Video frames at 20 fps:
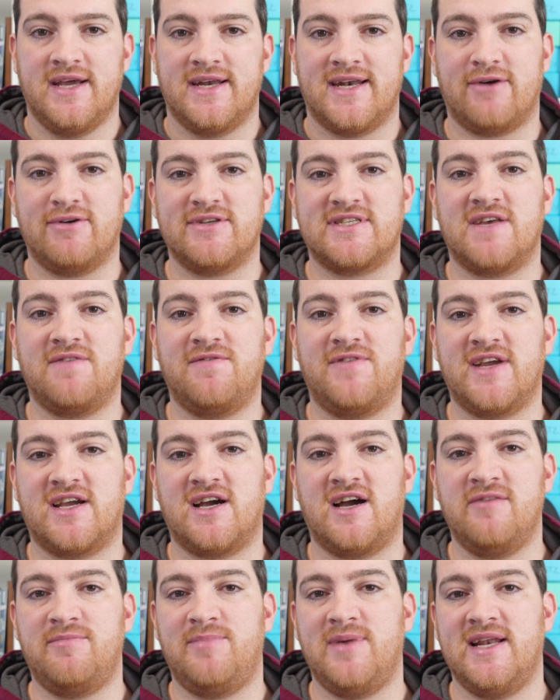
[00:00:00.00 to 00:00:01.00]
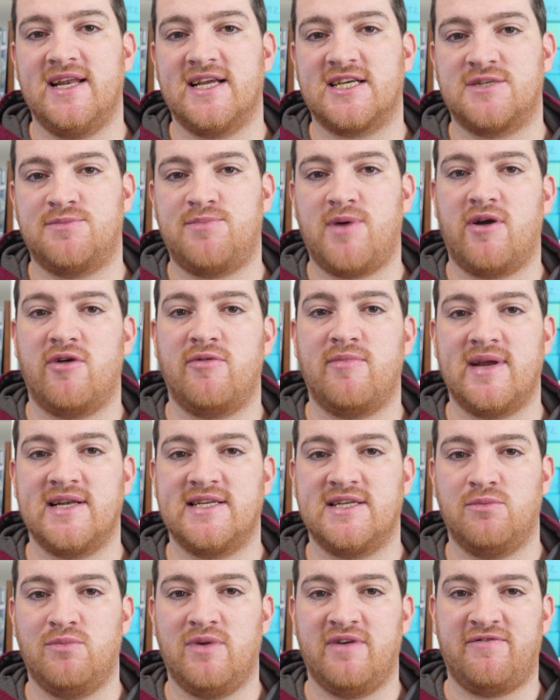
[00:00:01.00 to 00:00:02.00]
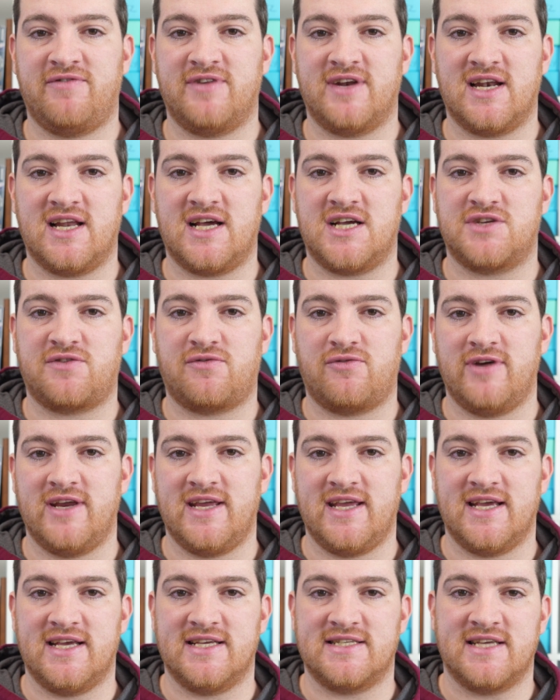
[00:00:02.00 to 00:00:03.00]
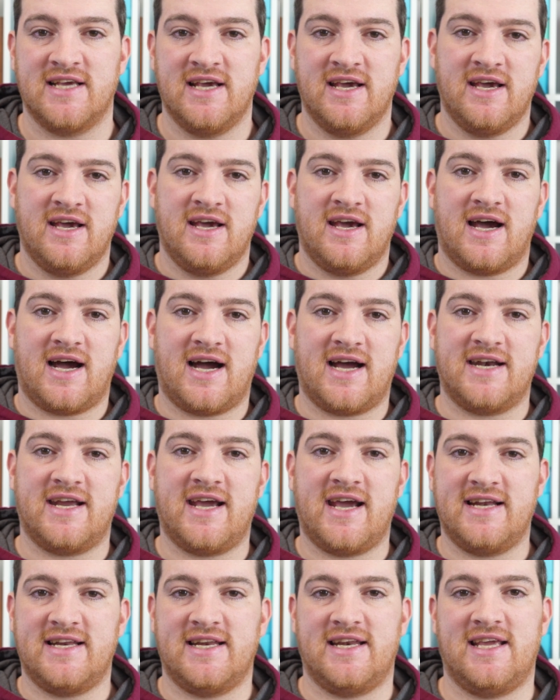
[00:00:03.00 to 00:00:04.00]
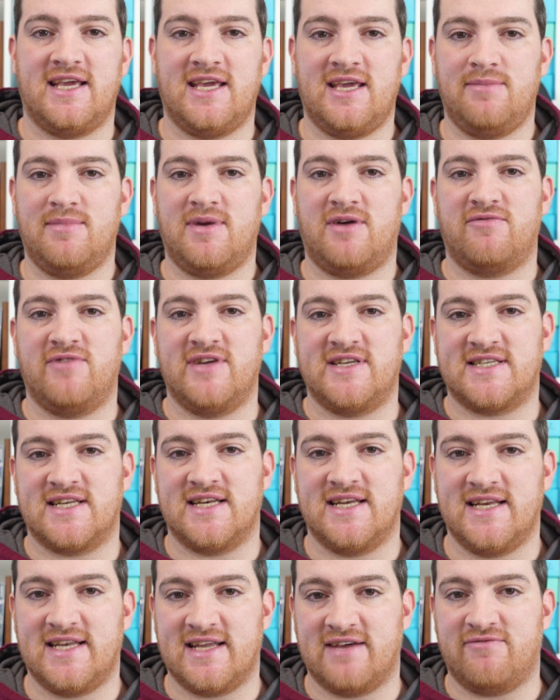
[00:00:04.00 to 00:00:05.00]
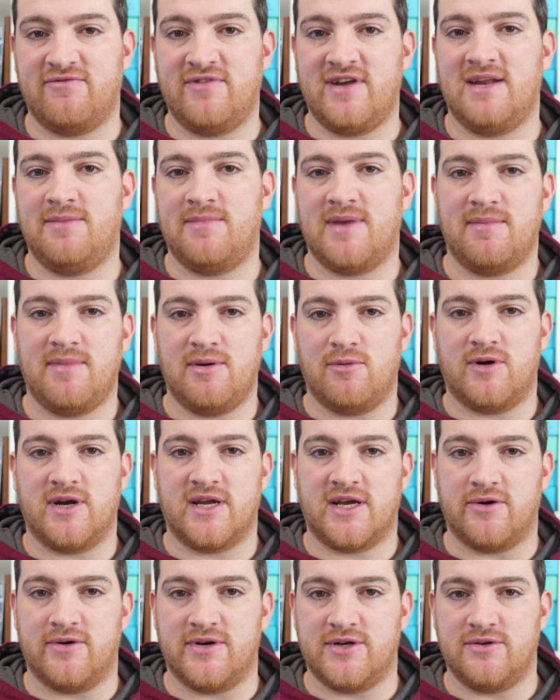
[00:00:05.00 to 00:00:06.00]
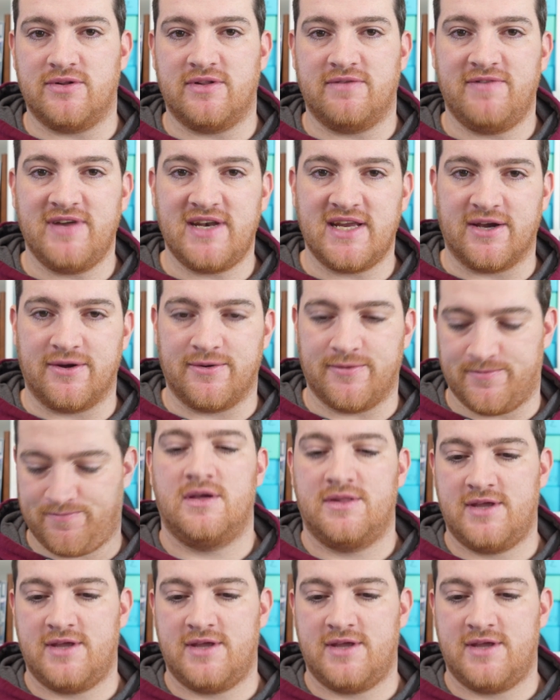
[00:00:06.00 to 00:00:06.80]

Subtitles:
Now, it's something I've been experimenting with for the last 3 years, and I had an email recently that really made me want to go and do the video.